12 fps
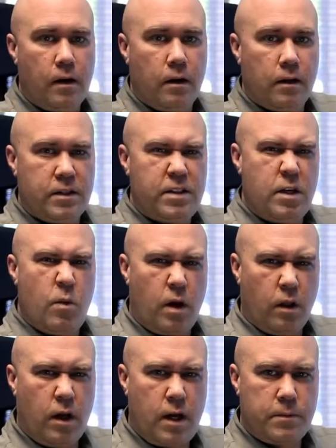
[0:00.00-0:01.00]
Let's say you want
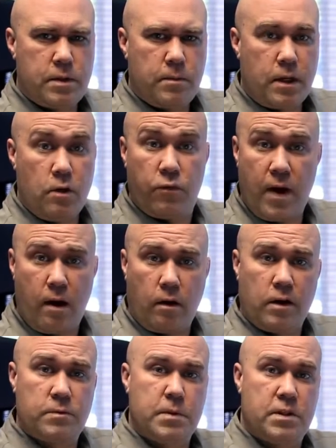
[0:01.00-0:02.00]
to look up something you found
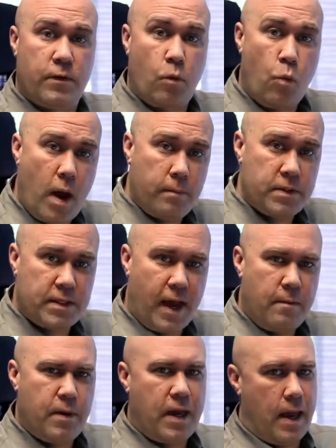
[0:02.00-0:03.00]
on a specific
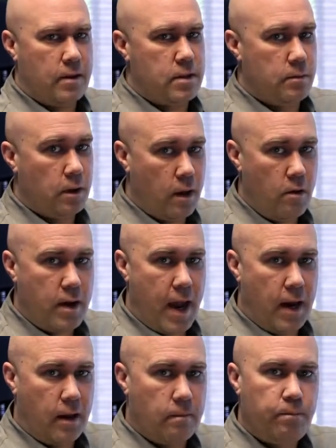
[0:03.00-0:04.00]
website but can't seem to
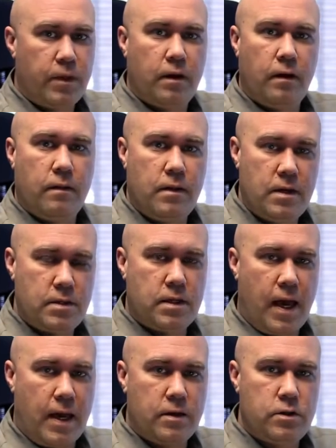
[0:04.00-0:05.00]
locate it. In this
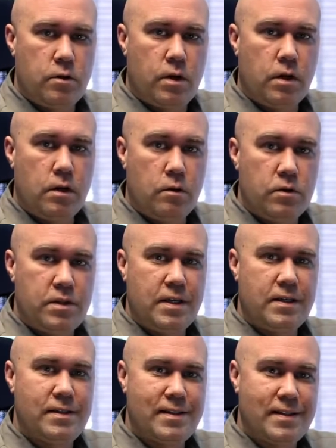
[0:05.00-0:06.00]
case, you can use
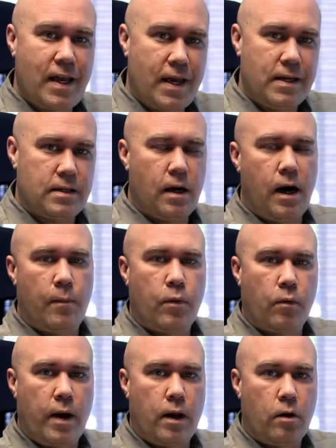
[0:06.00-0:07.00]
the site
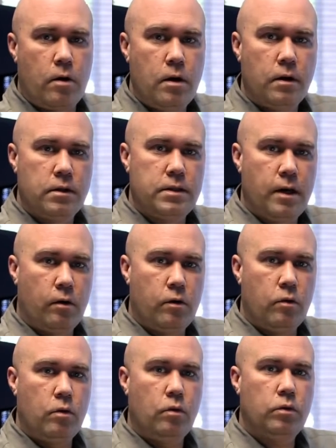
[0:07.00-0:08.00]
operator to tell
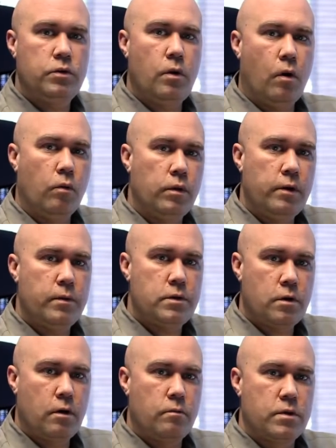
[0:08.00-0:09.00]
Google to only
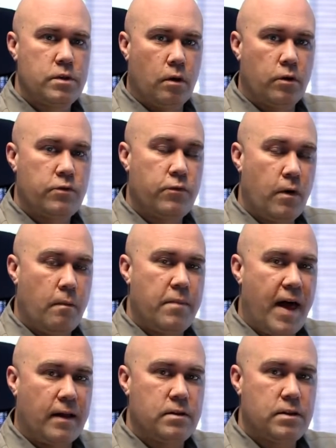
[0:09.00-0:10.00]
return results from
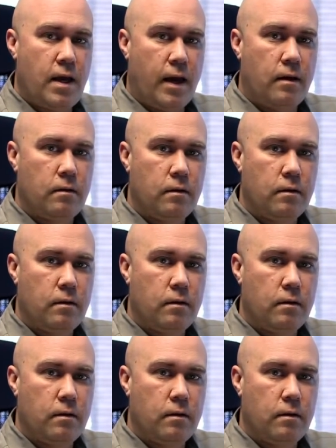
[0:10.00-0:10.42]
that site.